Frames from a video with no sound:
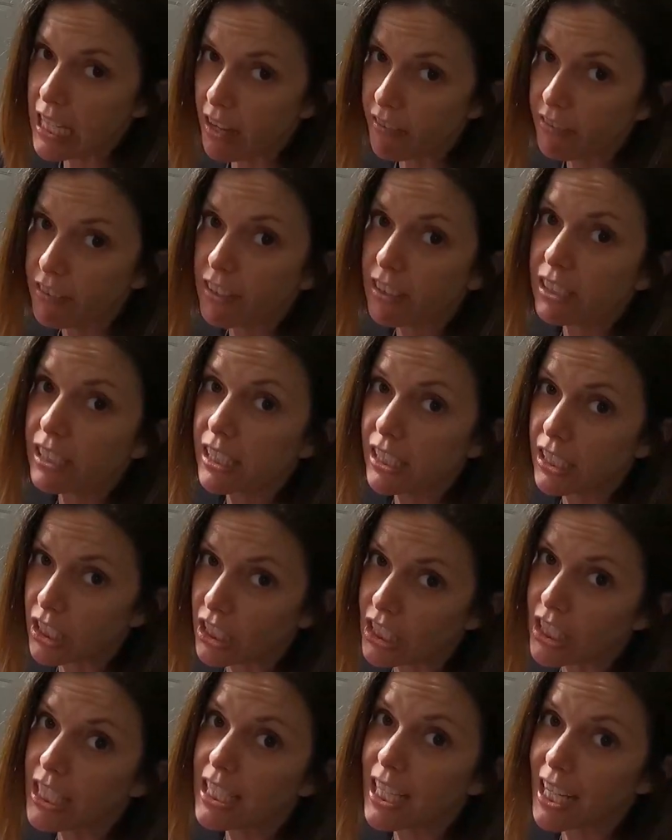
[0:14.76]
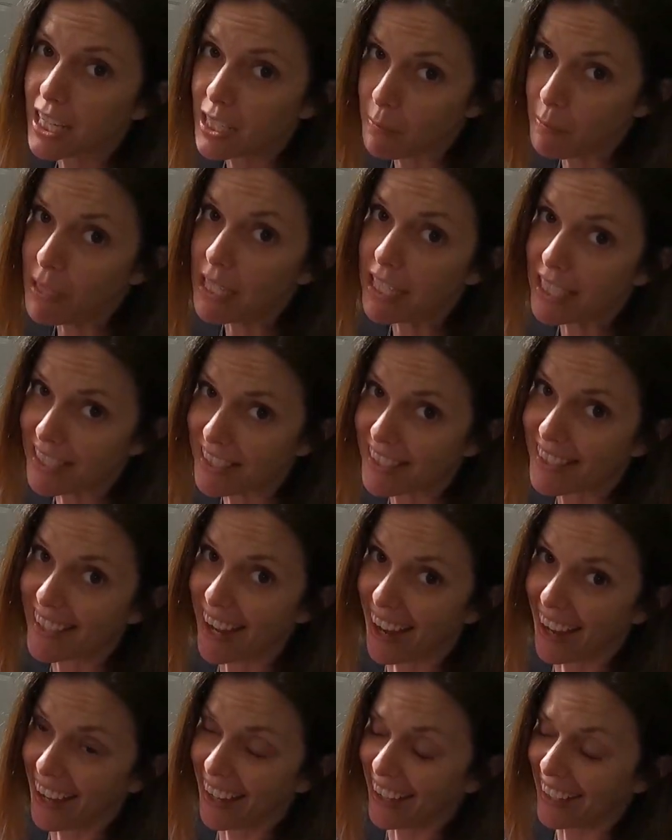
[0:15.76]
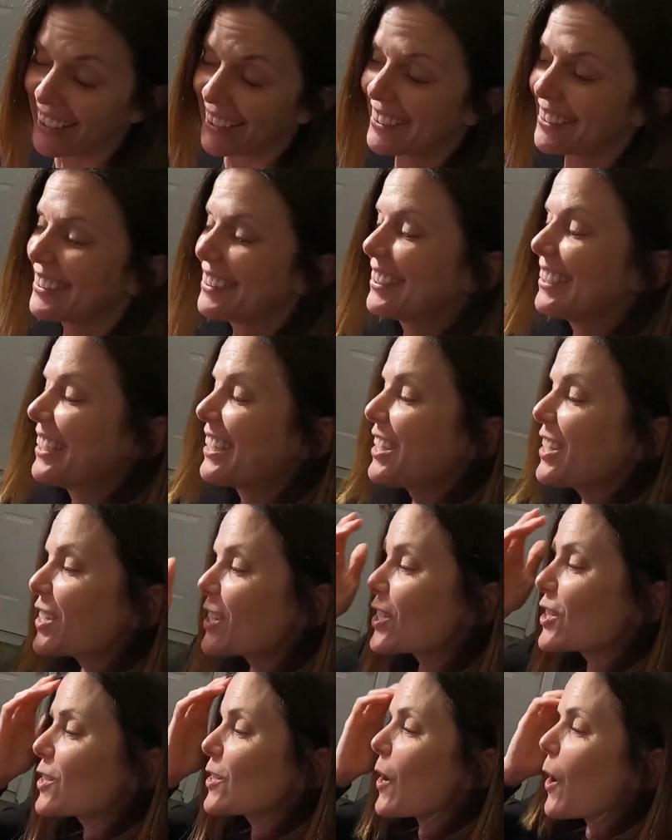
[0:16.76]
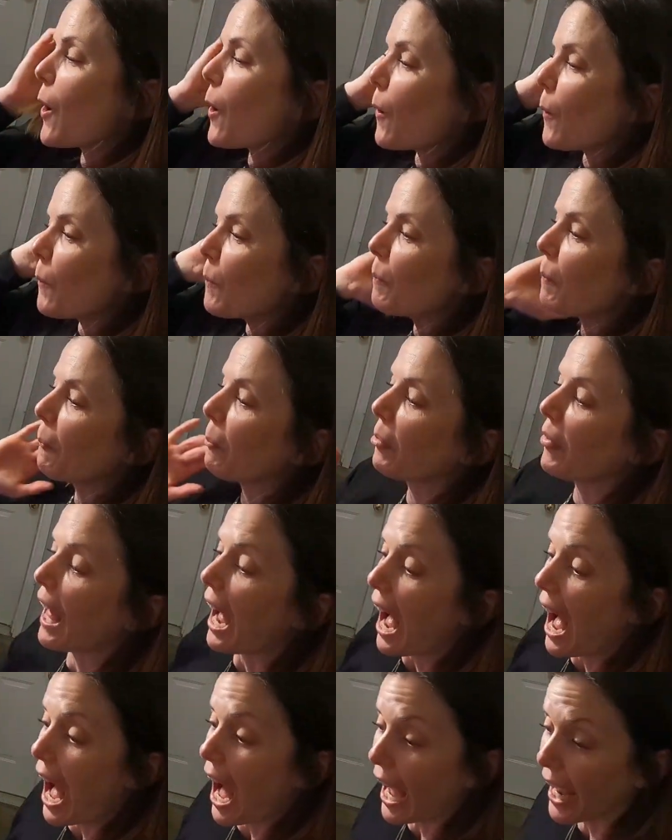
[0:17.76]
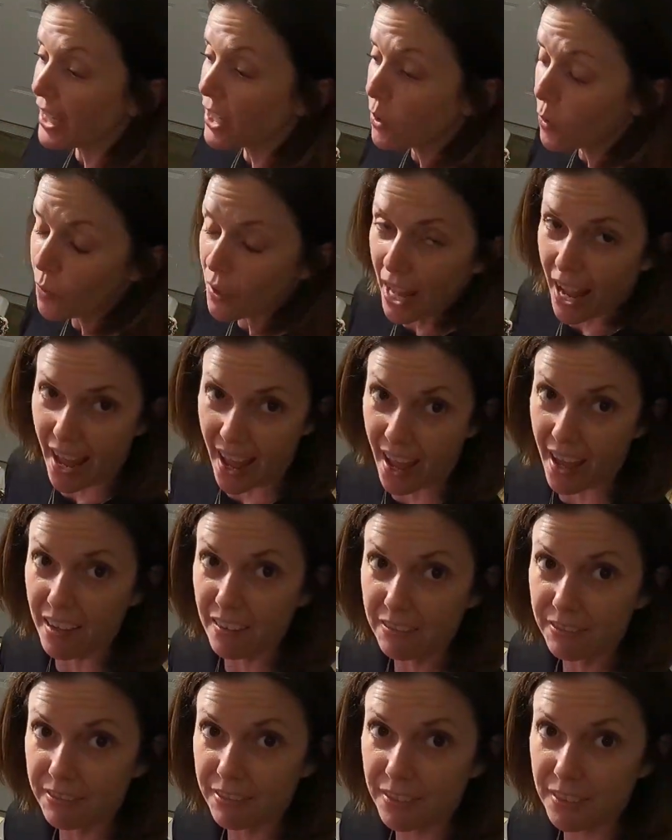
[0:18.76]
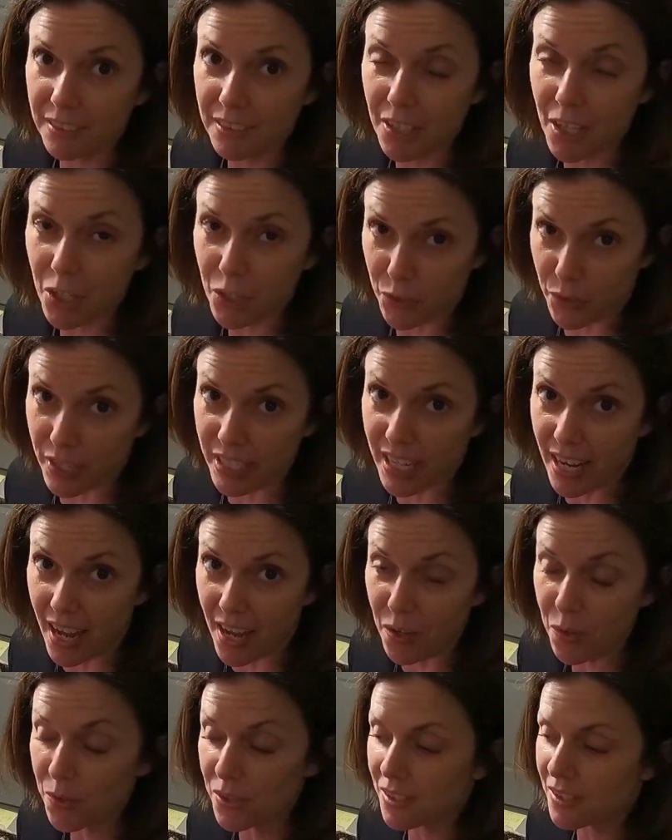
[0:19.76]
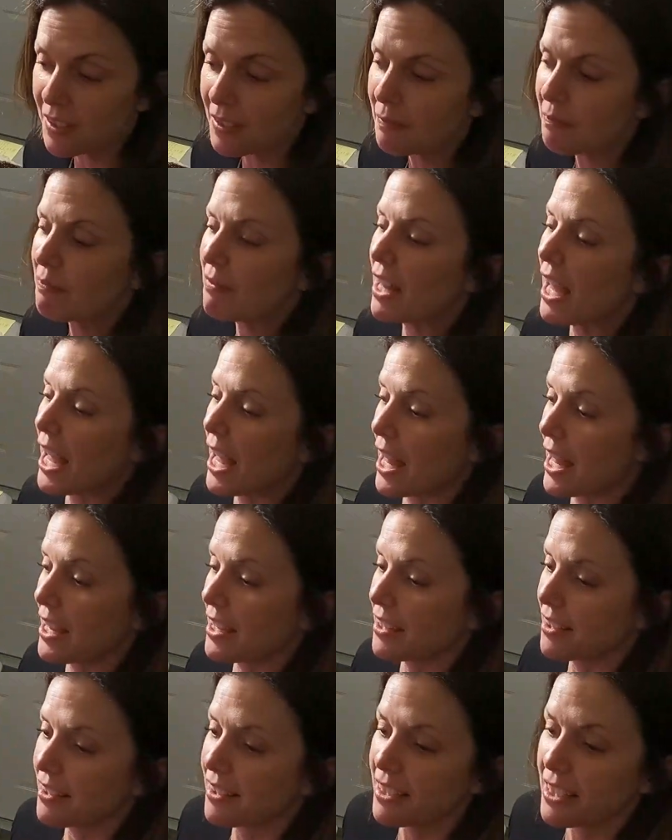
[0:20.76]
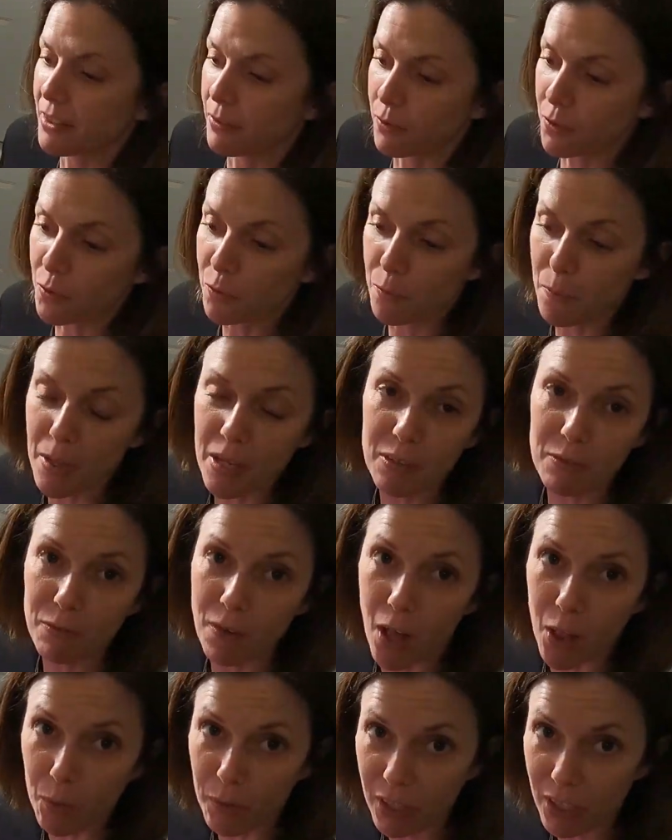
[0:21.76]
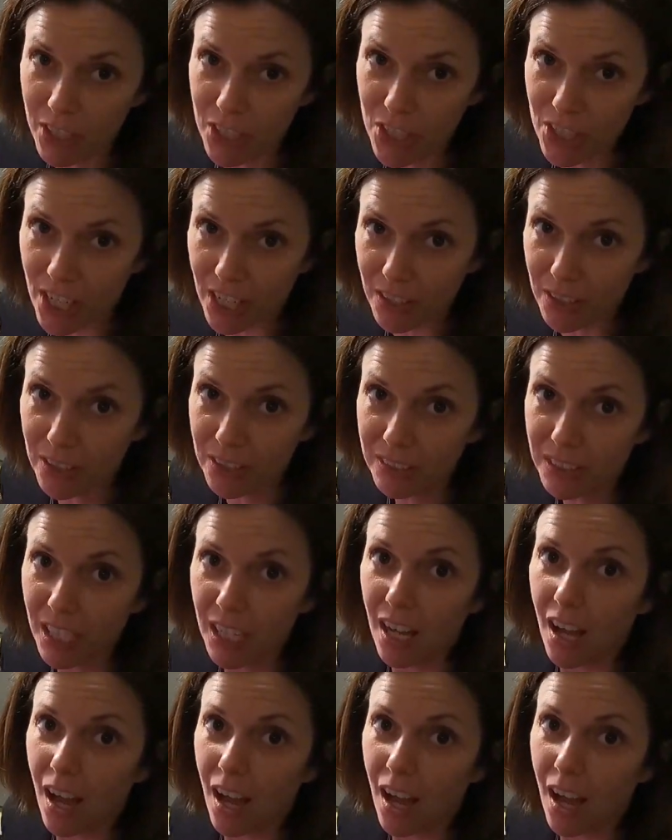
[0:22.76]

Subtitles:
definitely a good day to be inside. So I don't have a greenhouse. As if you've been following our channel,